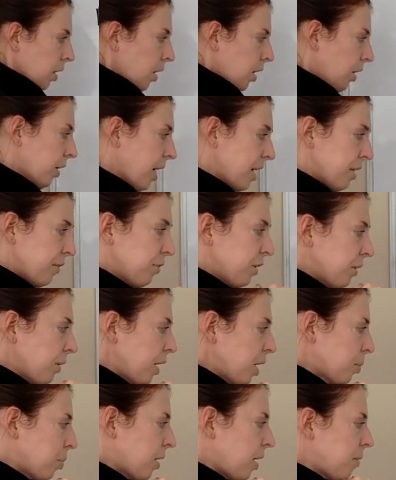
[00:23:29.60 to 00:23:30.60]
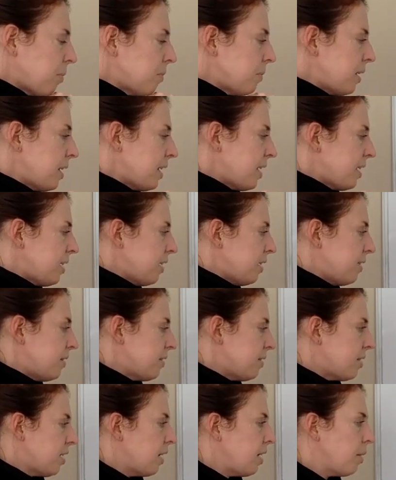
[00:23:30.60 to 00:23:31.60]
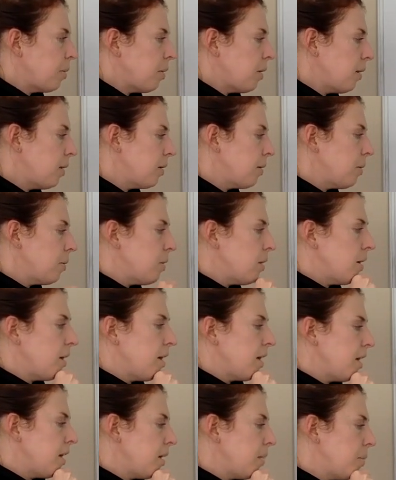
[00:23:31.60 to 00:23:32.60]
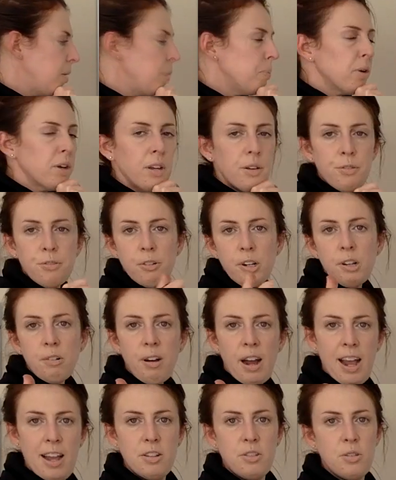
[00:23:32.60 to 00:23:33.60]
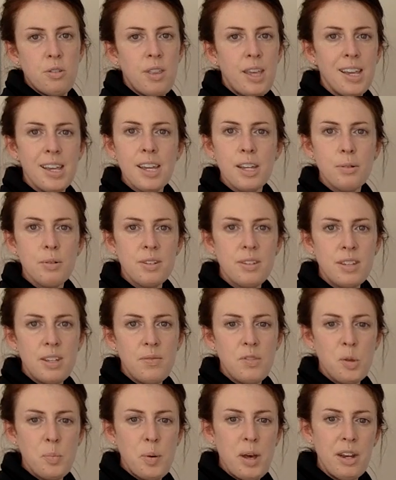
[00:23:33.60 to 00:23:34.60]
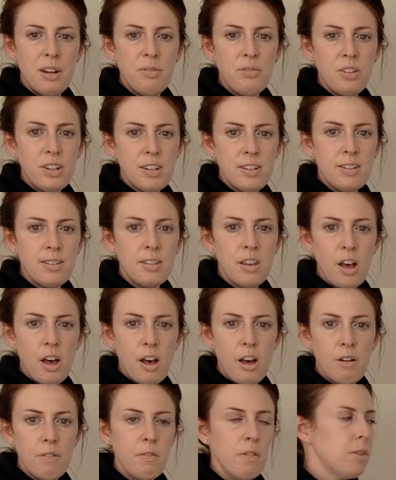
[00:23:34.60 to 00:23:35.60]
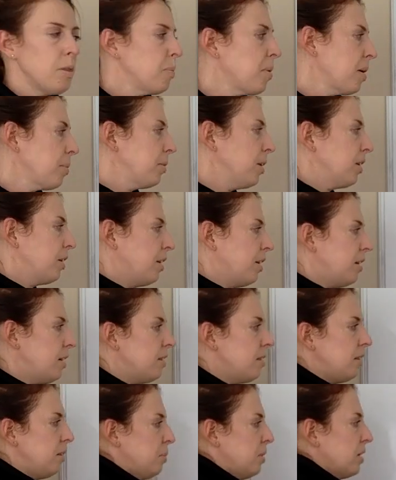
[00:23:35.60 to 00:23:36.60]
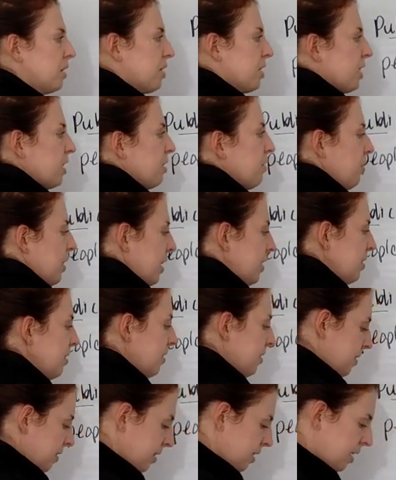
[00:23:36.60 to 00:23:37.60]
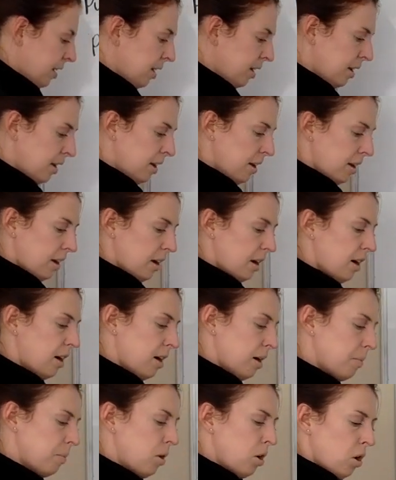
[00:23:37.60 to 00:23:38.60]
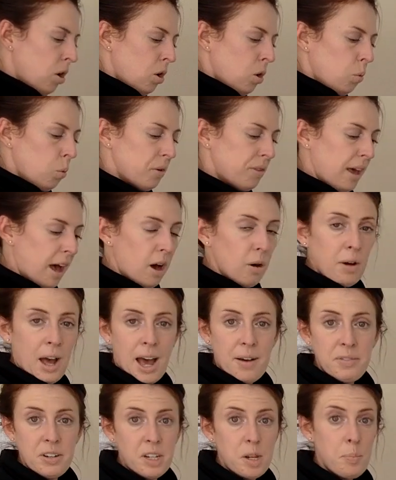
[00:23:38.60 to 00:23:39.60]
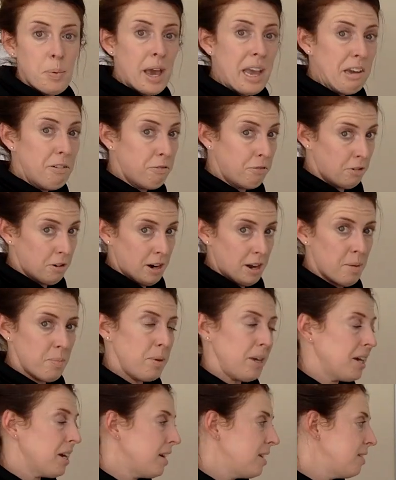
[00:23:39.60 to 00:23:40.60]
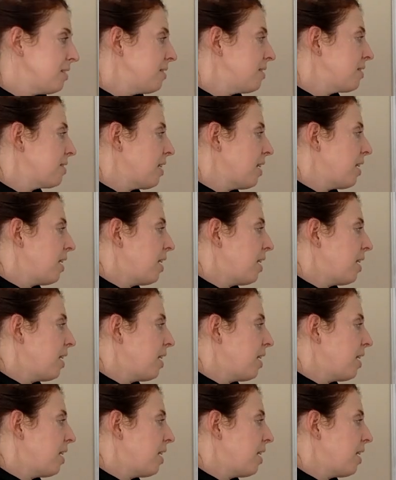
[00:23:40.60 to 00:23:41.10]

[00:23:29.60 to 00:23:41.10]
Okay, the free rider problem is people can free ride, so they can receive the benefits of the public good, military defense, without having to pay for it, because